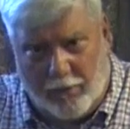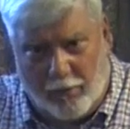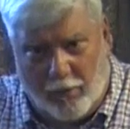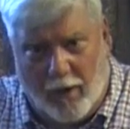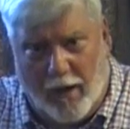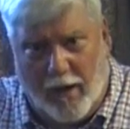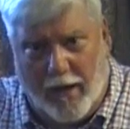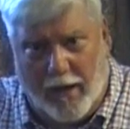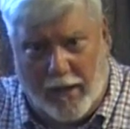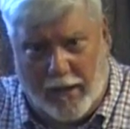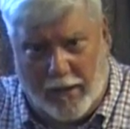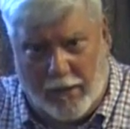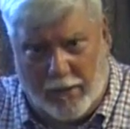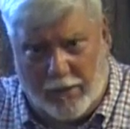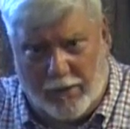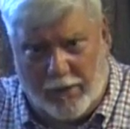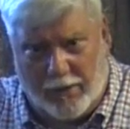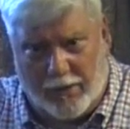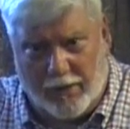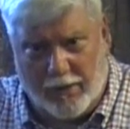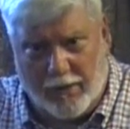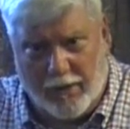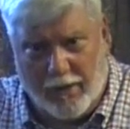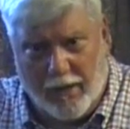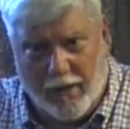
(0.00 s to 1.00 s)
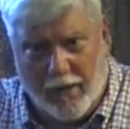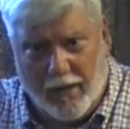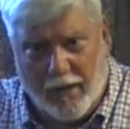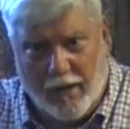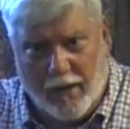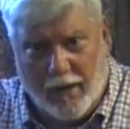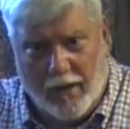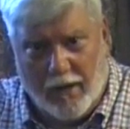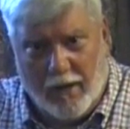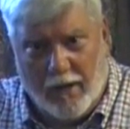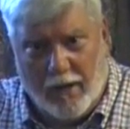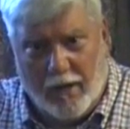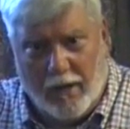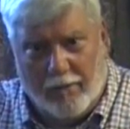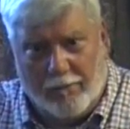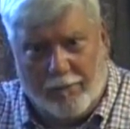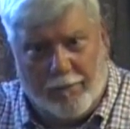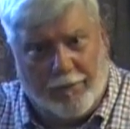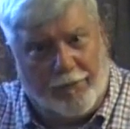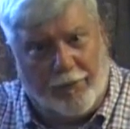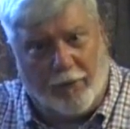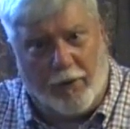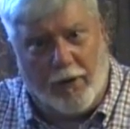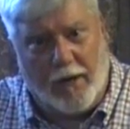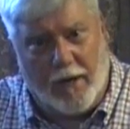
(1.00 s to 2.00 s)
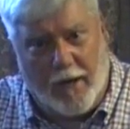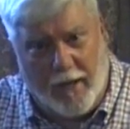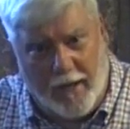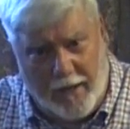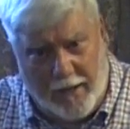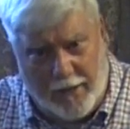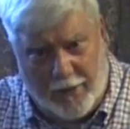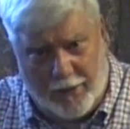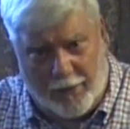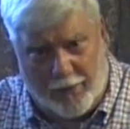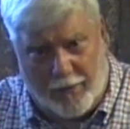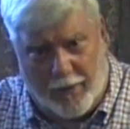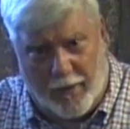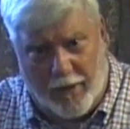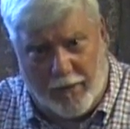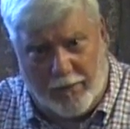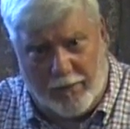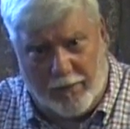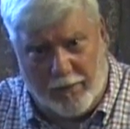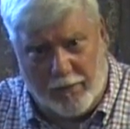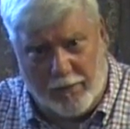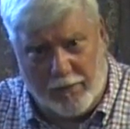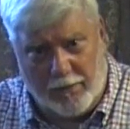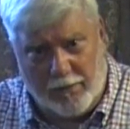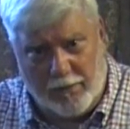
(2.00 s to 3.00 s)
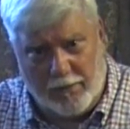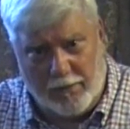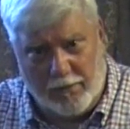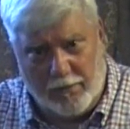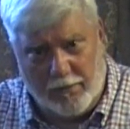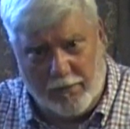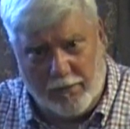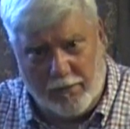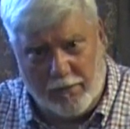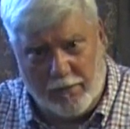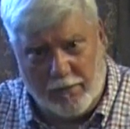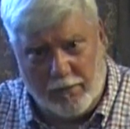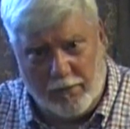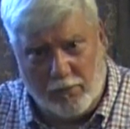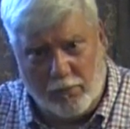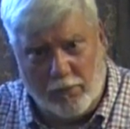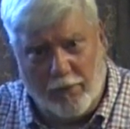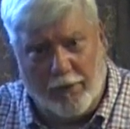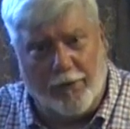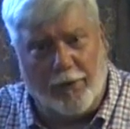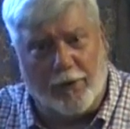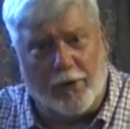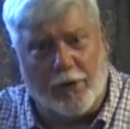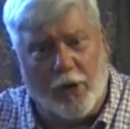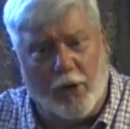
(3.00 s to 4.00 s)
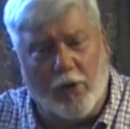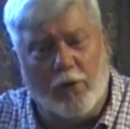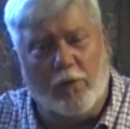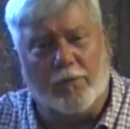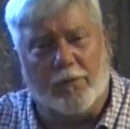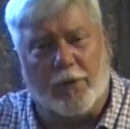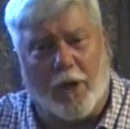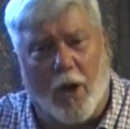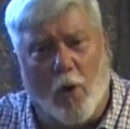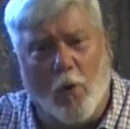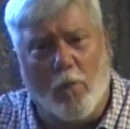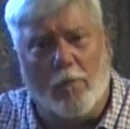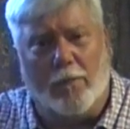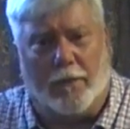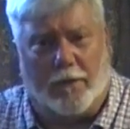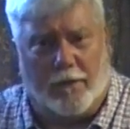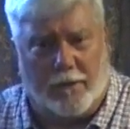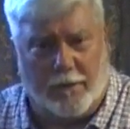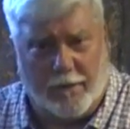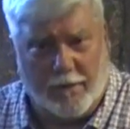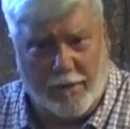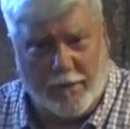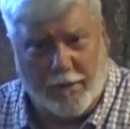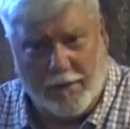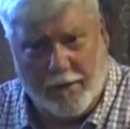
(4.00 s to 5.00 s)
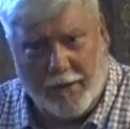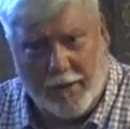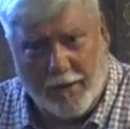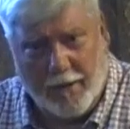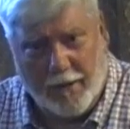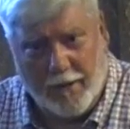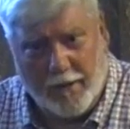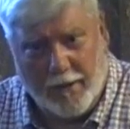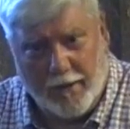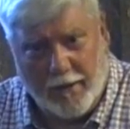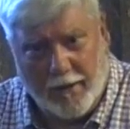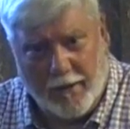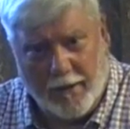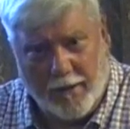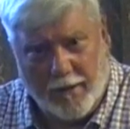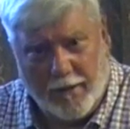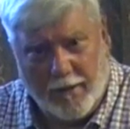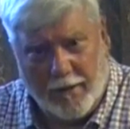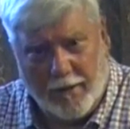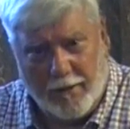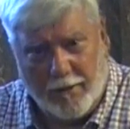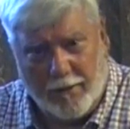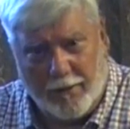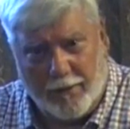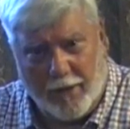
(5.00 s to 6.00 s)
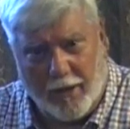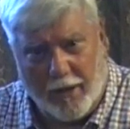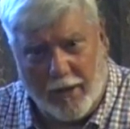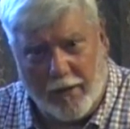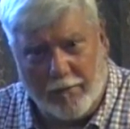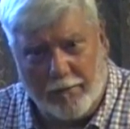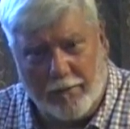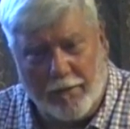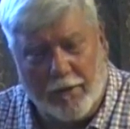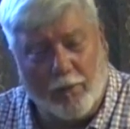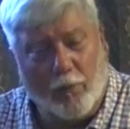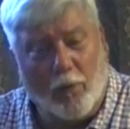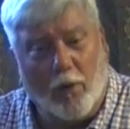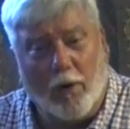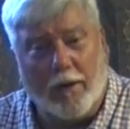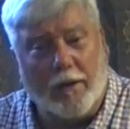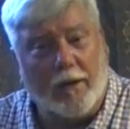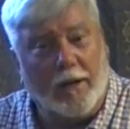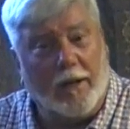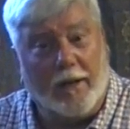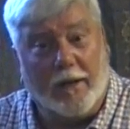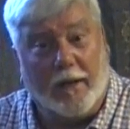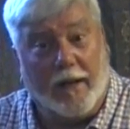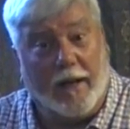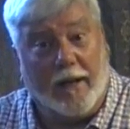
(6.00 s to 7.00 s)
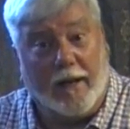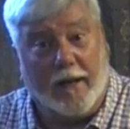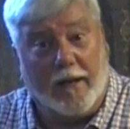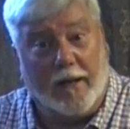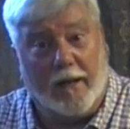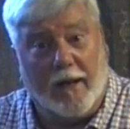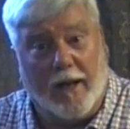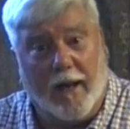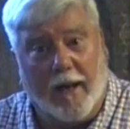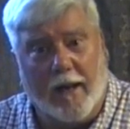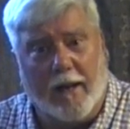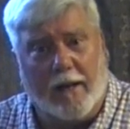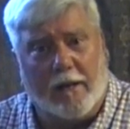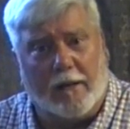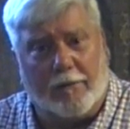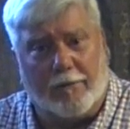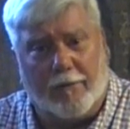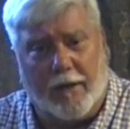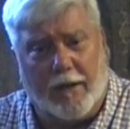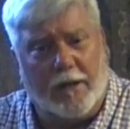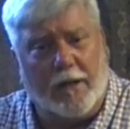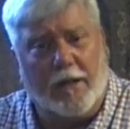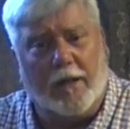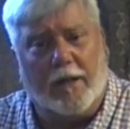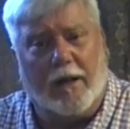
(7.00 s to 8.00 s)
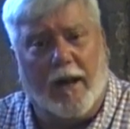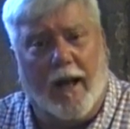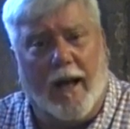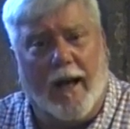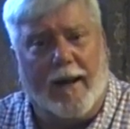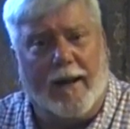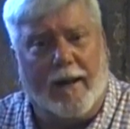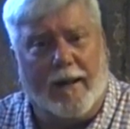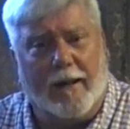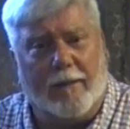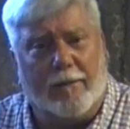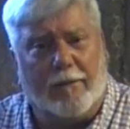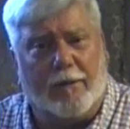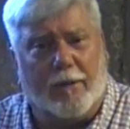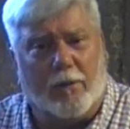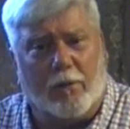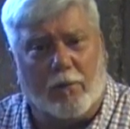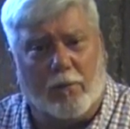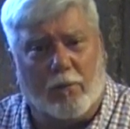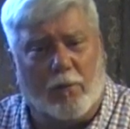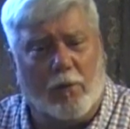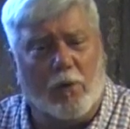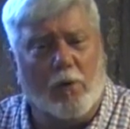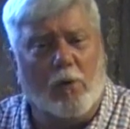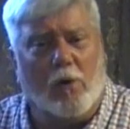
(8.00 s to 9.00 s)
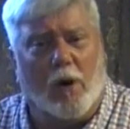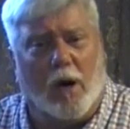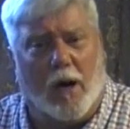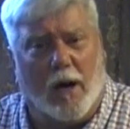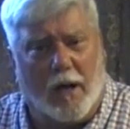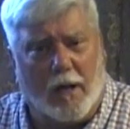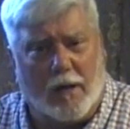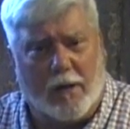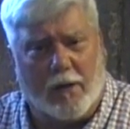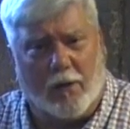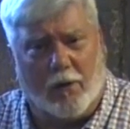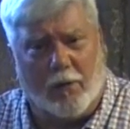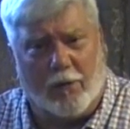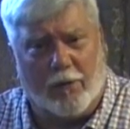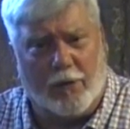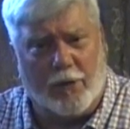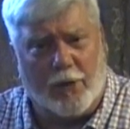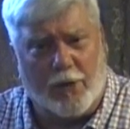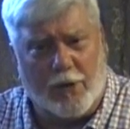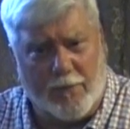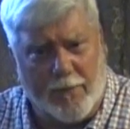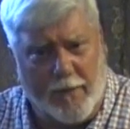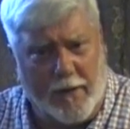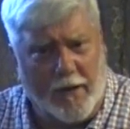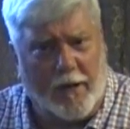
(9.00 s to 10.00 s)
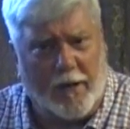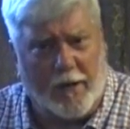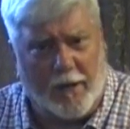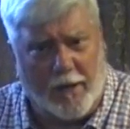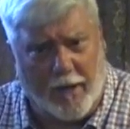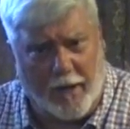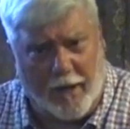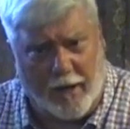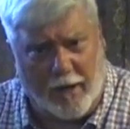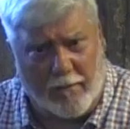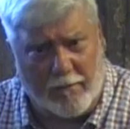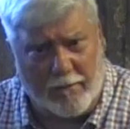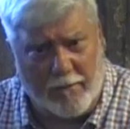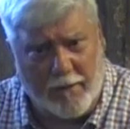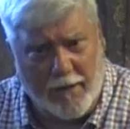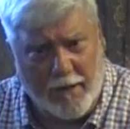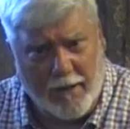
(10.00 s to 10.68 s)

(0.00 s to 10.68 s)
graves for three days, people, with their tombs open. See, but what did they didn't have? They did not have the ruach or the spirit in them.